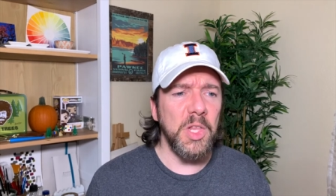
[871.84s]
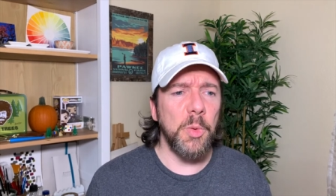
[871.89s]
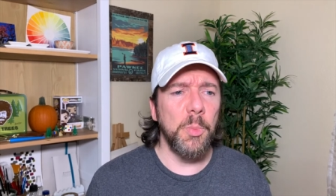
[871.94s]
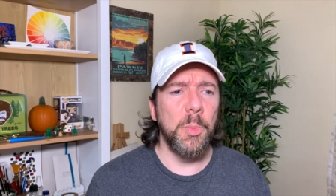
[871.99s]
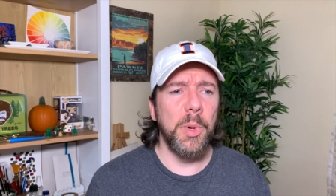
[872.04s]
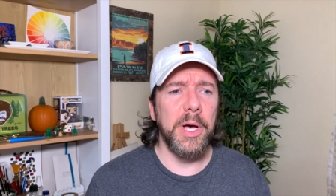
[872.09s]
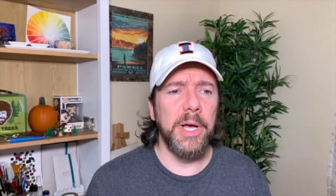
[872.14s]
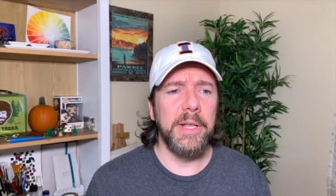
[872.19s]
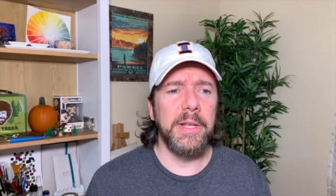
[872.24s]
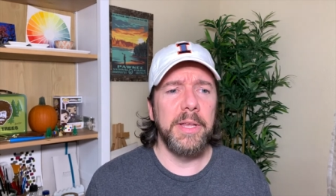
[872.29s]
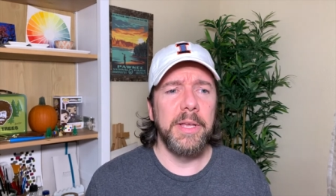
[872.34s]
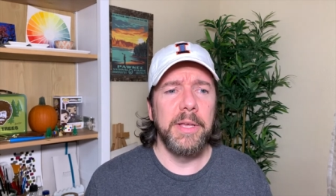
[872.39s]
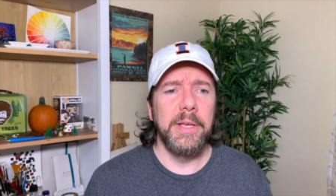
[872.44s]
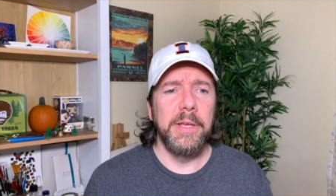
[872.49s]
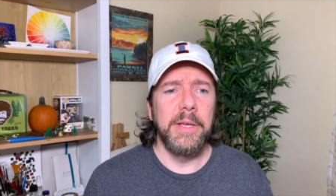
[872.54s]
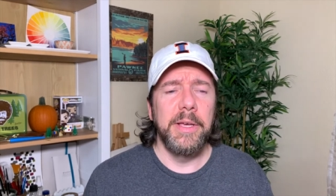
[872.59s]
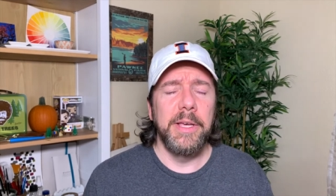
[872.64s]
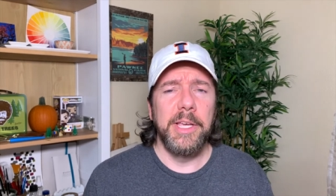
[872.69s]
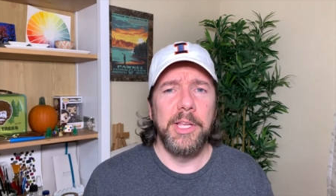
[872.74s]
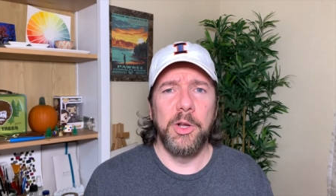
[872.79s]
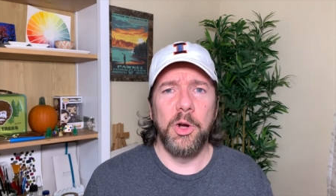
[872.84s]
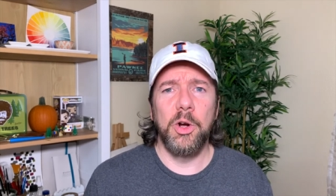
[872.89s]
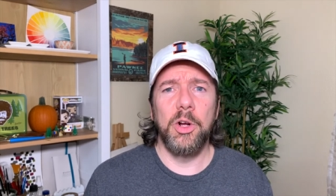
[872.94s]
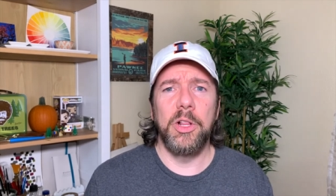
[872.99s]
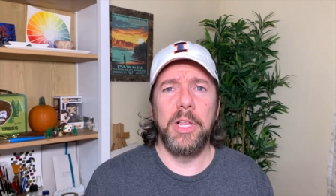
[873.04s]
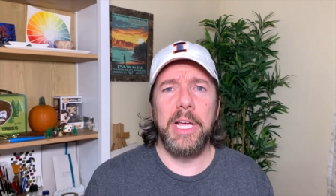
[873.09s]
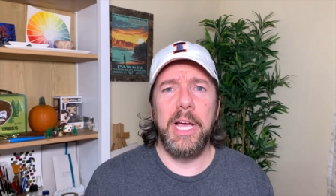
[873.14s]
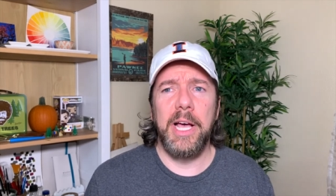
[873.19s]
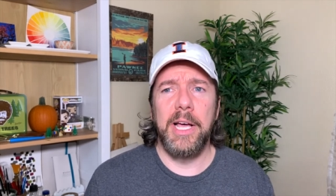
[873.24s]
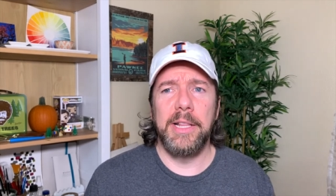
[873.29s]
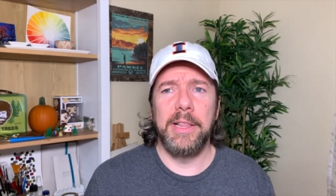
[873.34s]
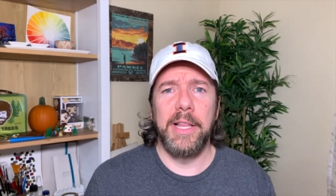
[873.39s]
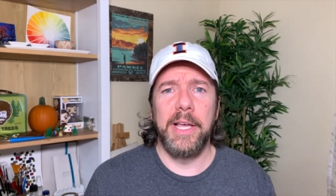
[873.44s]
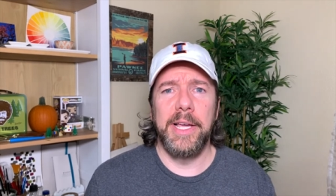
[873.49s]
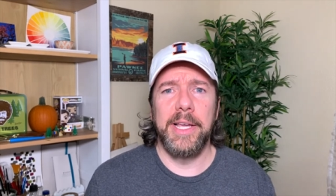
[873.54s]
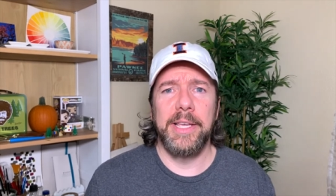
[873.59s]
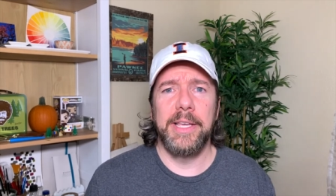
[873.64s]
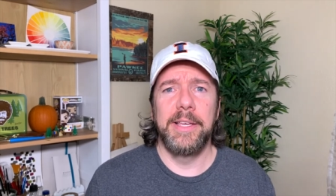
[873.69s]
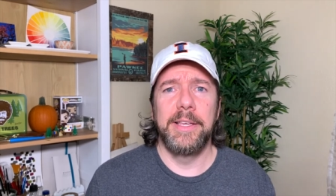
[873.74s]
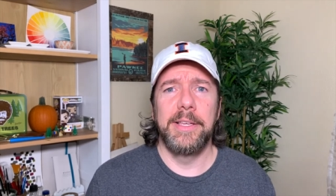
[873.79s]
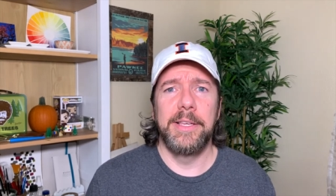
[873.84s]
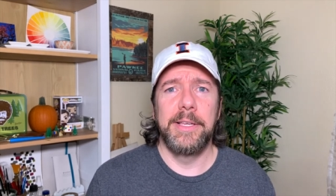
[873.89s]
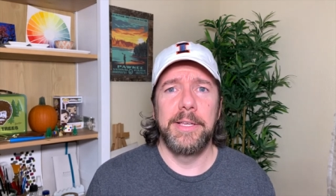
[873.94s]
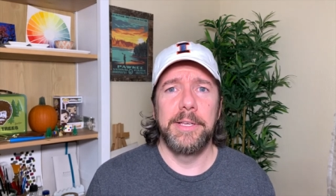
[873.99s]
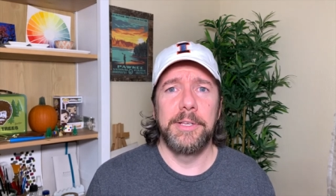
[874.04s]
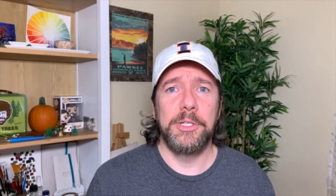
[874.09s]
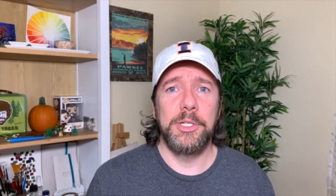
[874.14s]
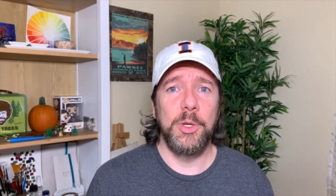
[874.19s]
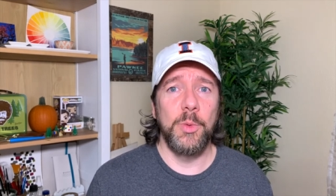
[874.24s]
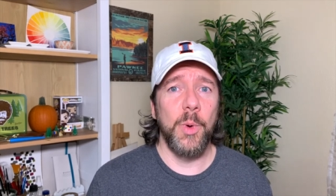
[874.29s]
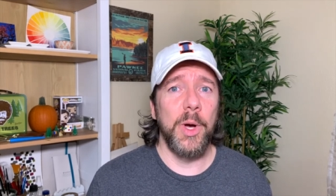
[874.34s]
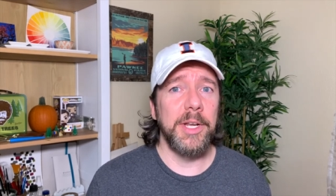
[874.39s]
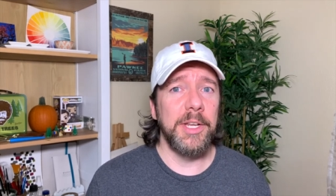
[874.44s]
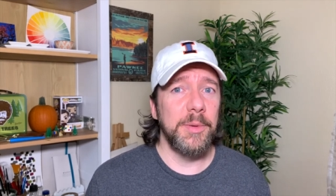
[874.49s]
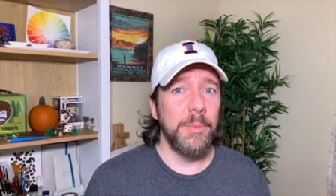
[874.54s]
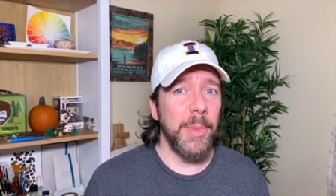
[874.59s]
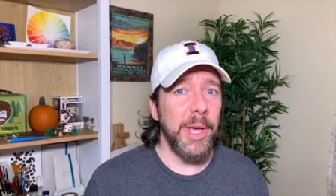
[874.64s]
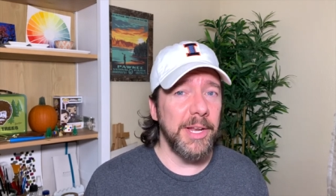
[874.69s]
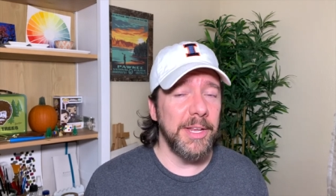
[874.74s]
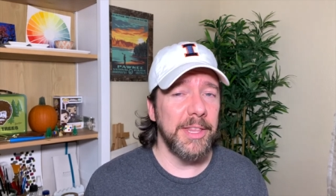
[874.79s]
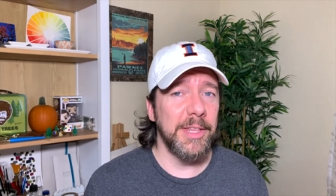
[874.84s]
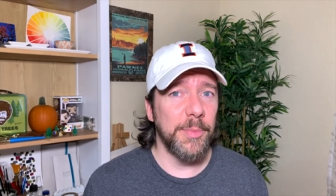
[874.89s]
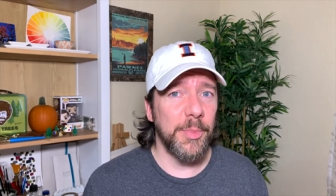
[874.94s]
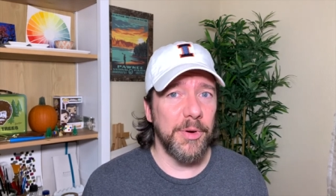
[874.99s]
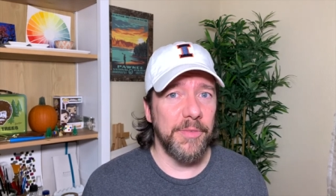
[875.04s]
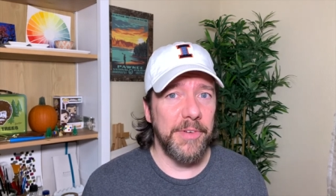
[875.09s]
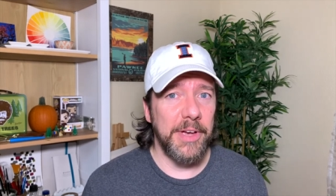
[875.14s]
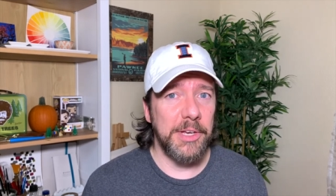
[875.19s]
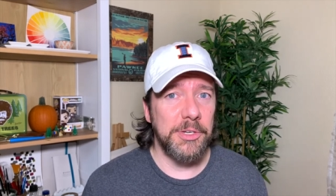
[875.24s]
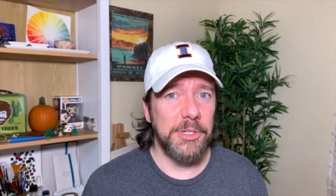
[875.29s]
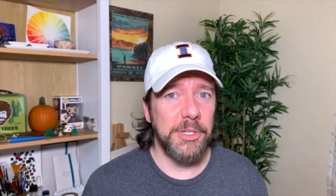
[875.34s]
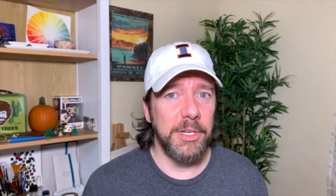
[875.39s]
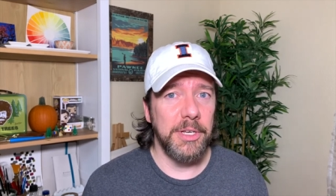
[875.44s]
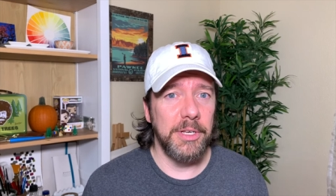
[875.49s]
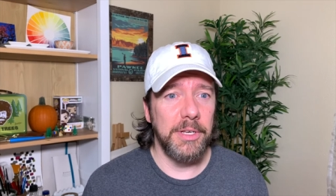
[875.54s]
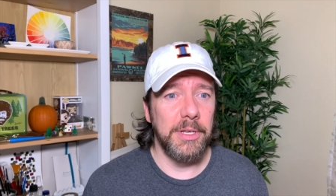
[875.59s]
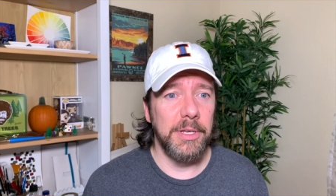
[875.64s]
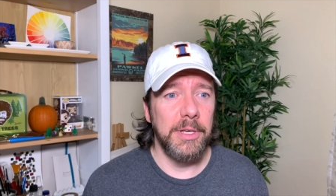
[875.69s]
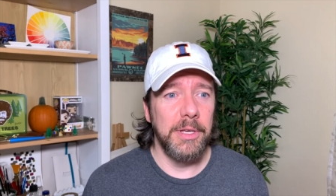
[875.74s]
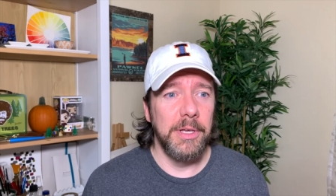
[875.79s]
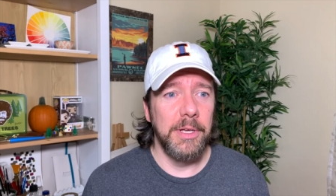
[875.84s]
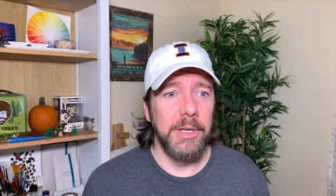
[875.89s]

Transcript: But, you know, early on, like, she wanted men in the profession,